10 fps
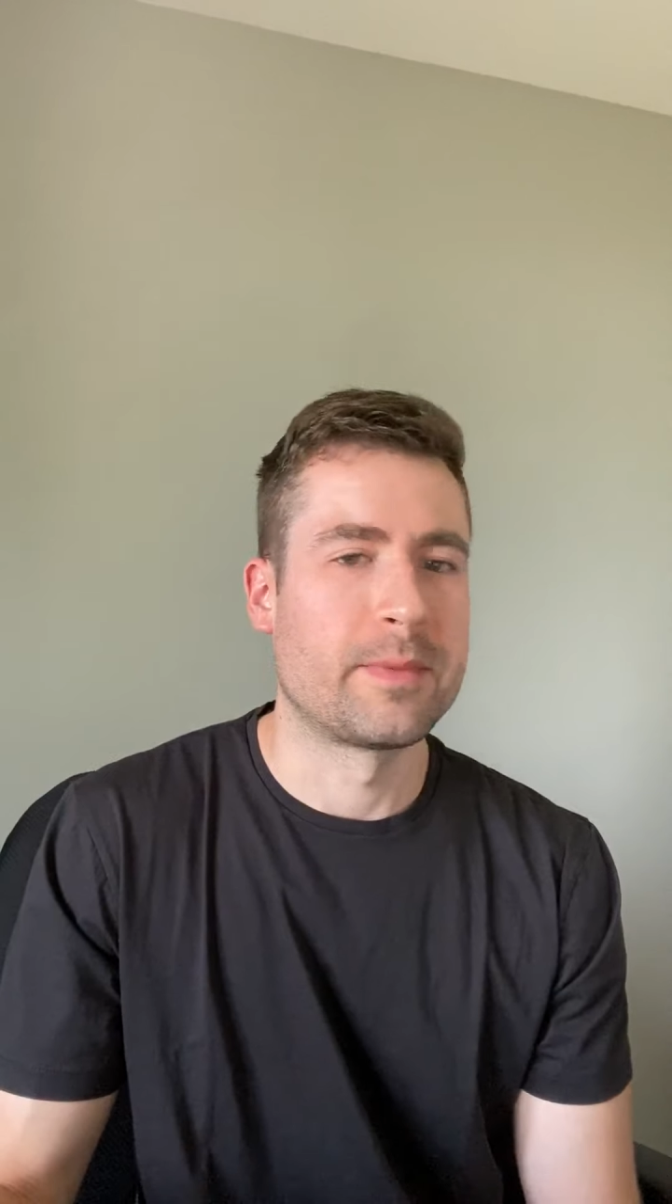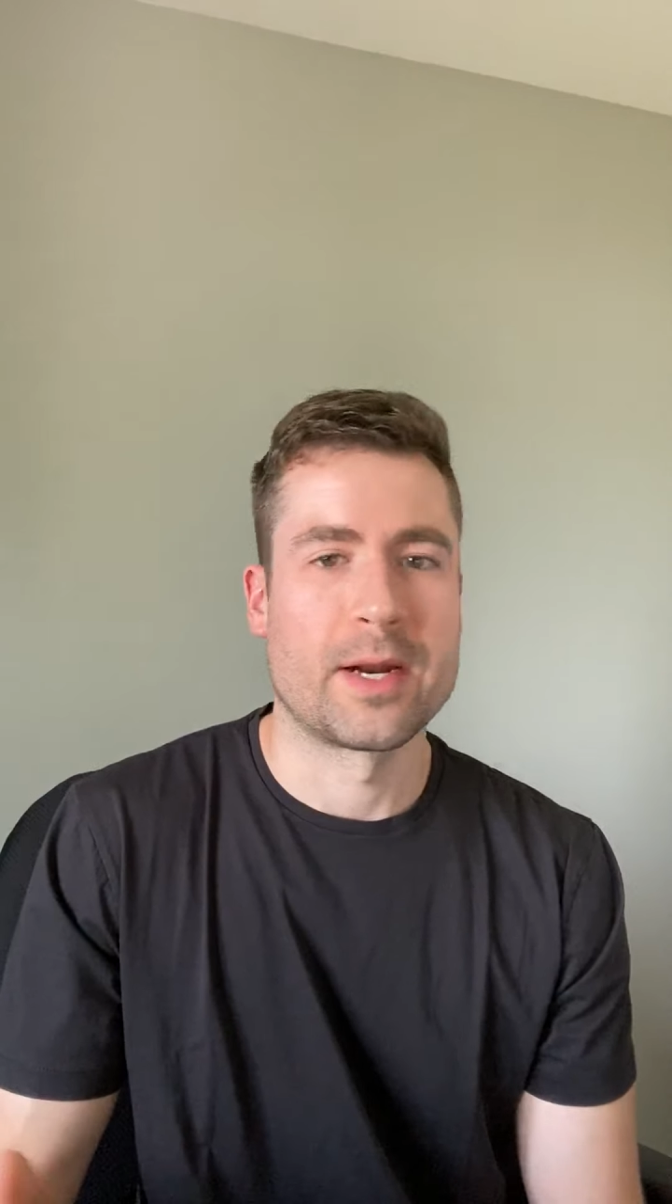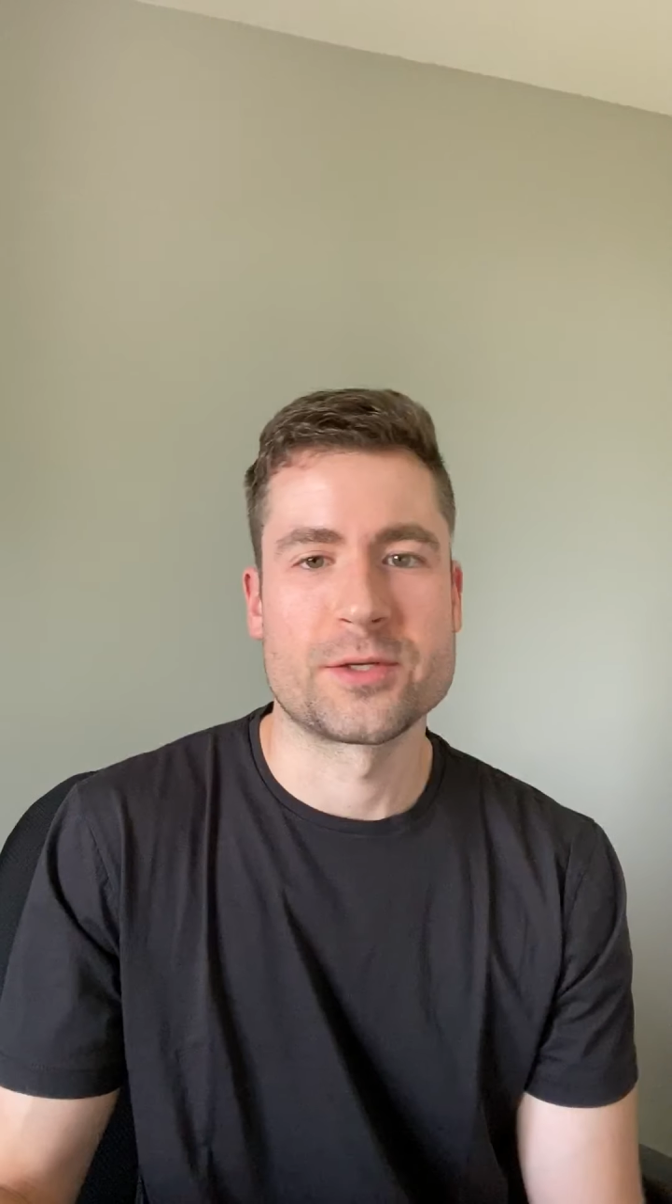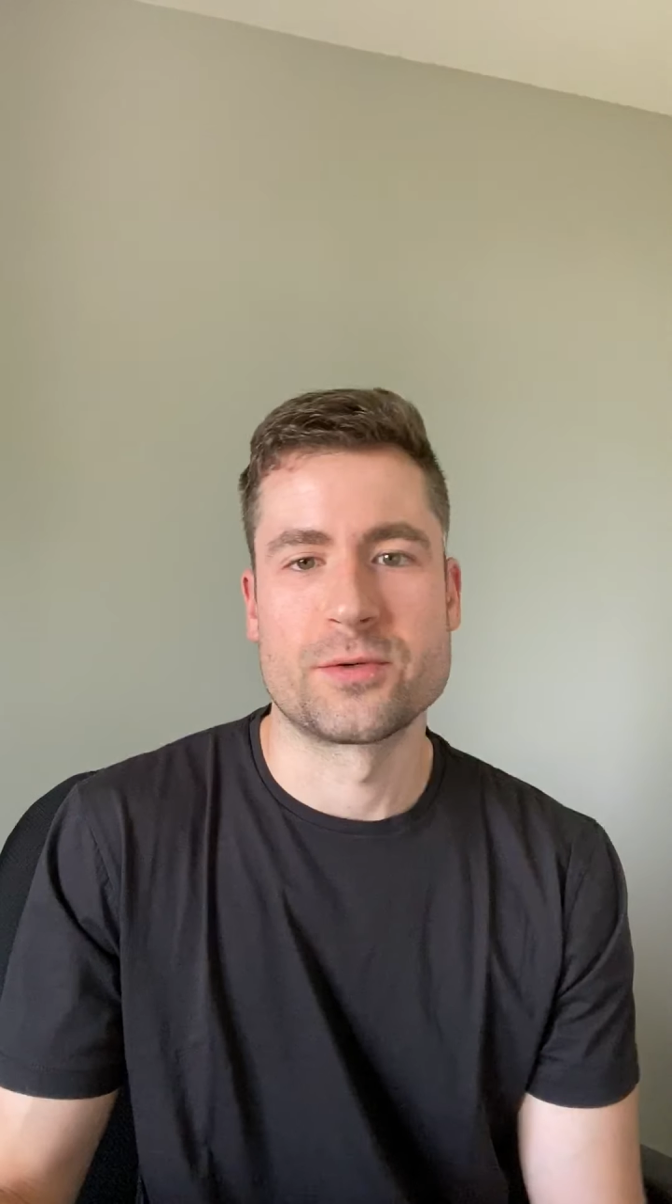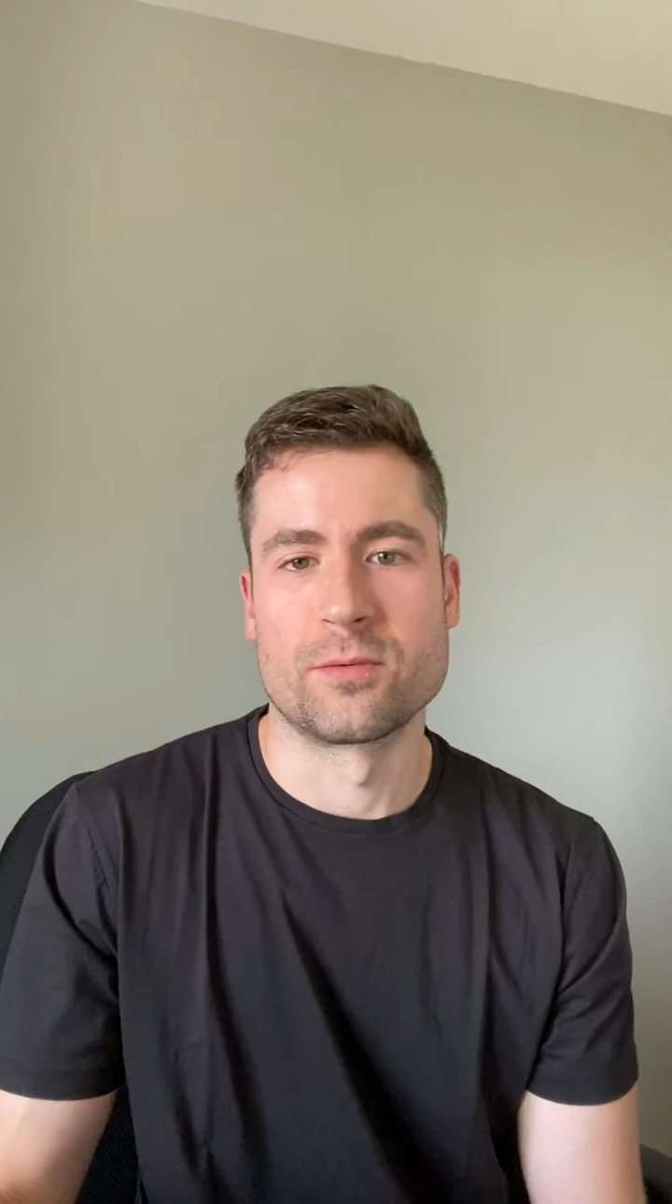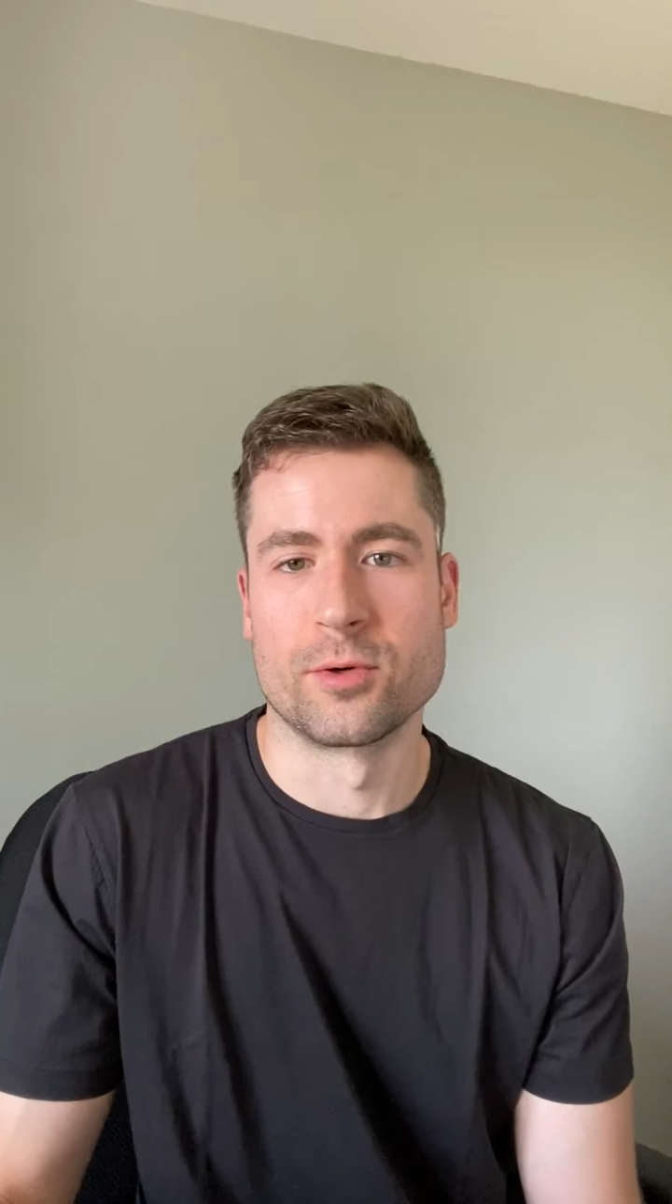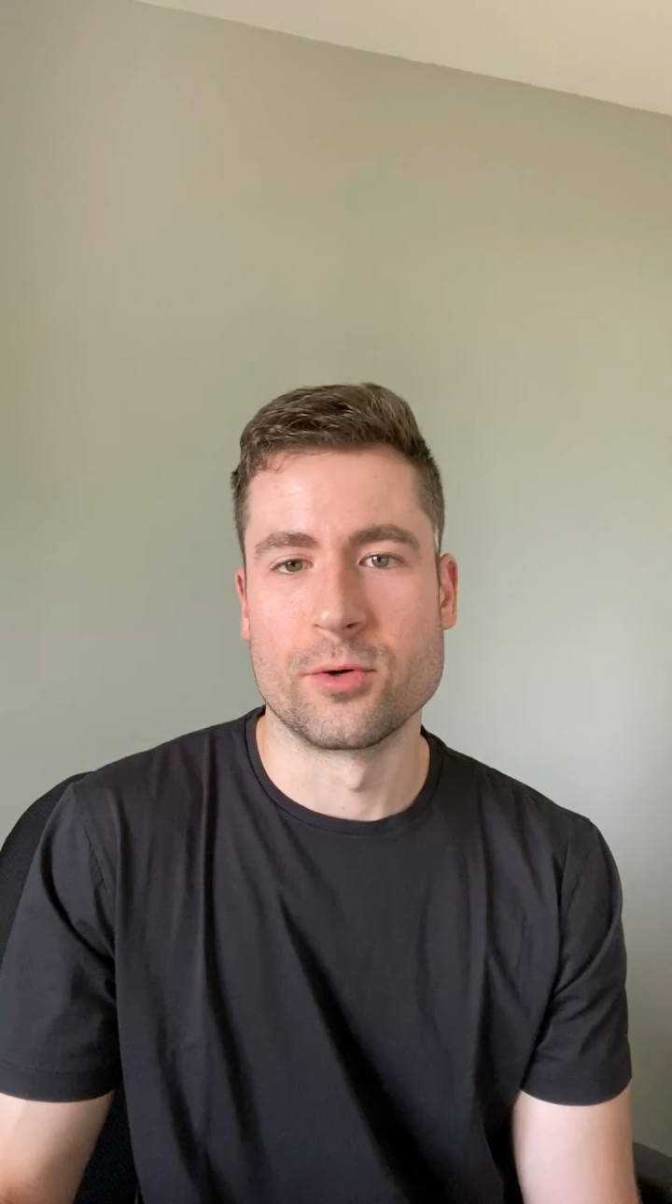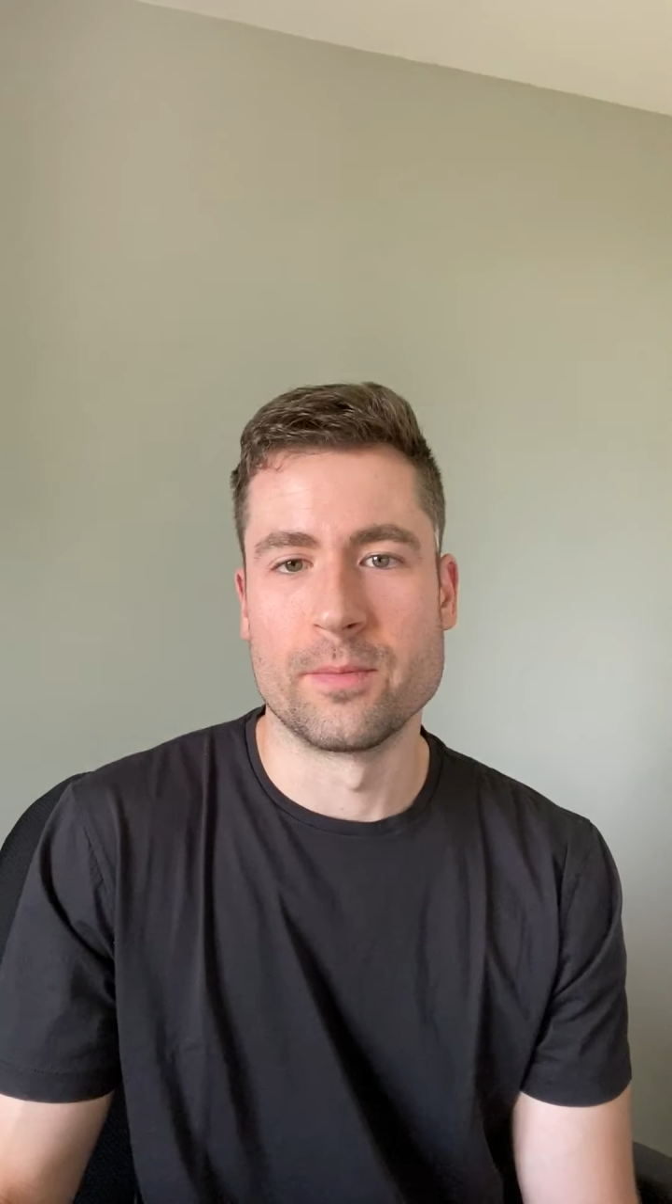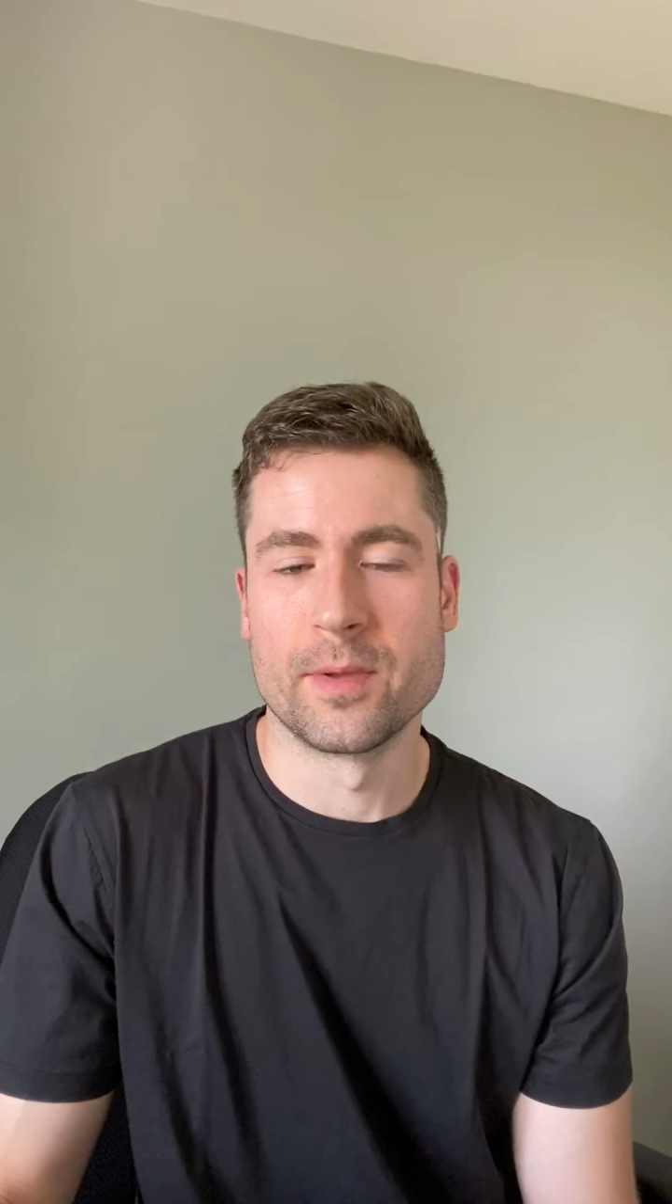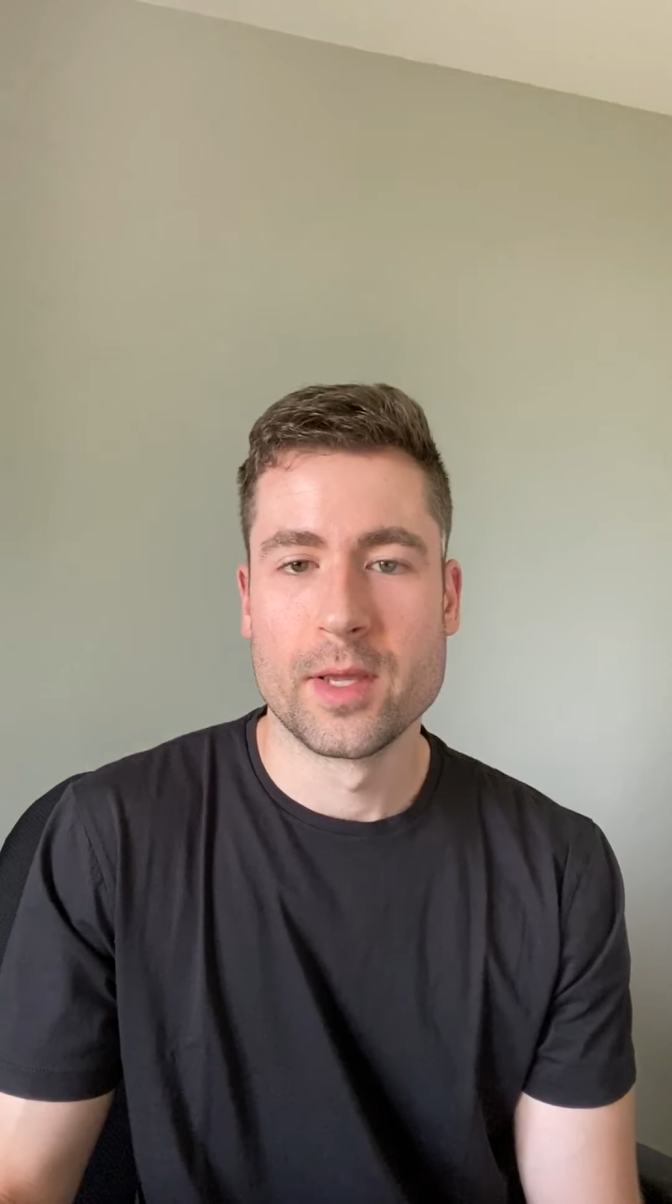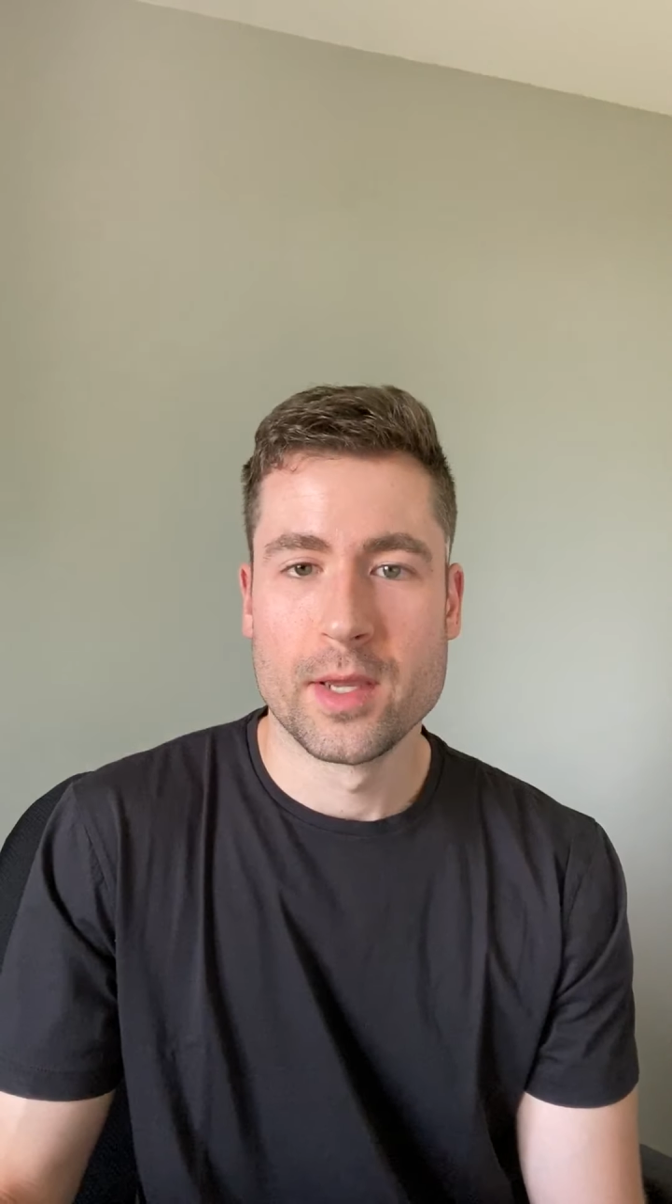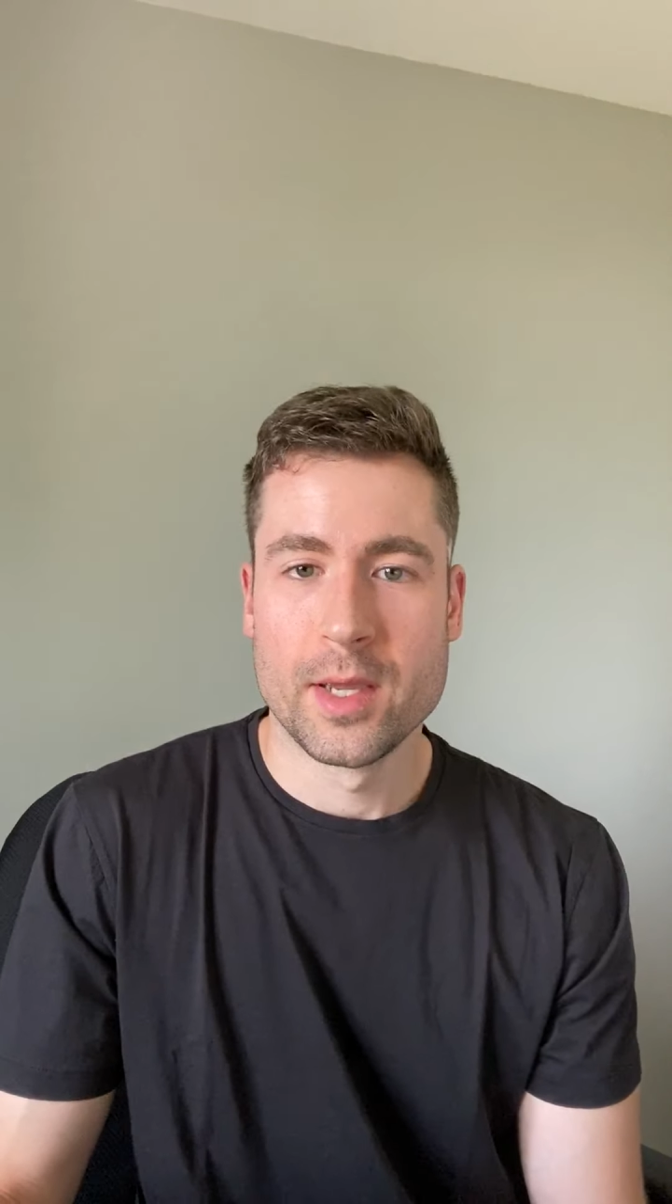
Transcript: bit extra room